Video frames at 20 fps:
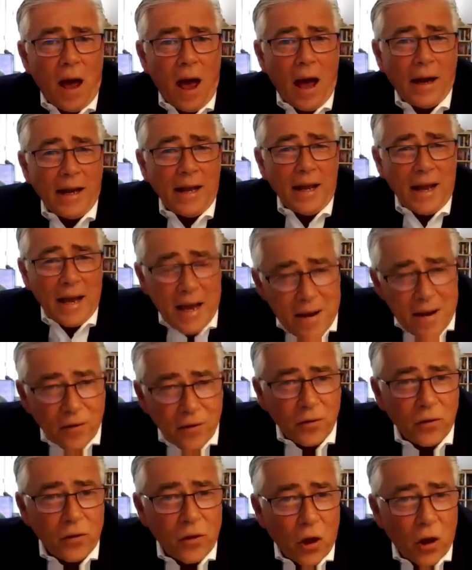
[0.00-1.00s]
and
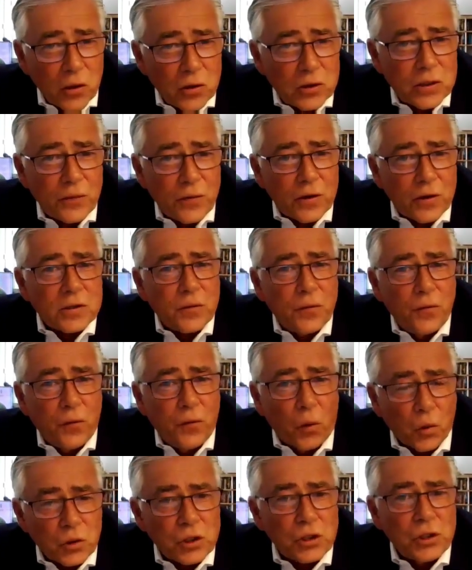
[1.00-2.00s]
even those of us
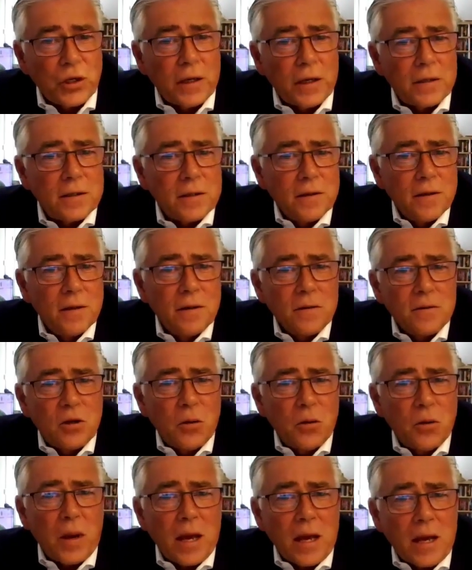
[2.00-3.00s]
fortunate
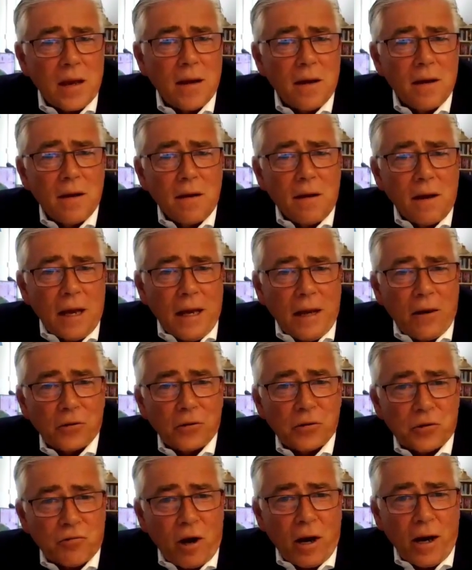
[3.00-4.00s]
to be in
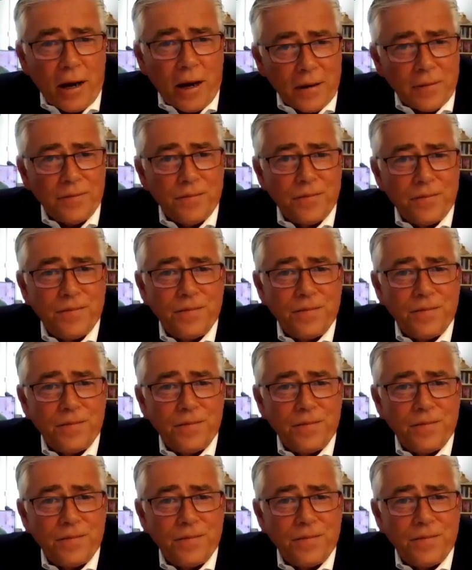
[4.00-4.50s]
Australia.